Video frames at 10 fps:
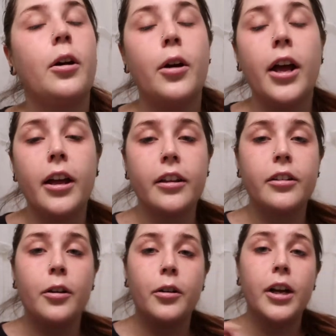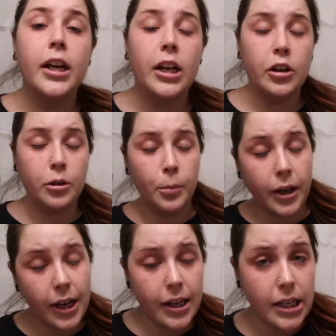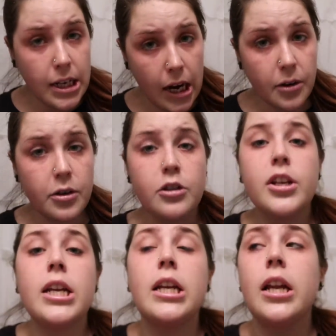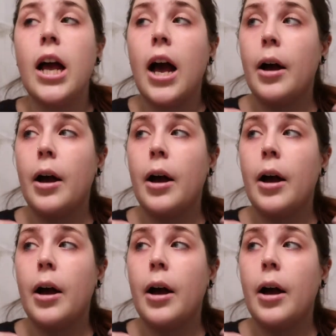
okay, so here's my daily night routine.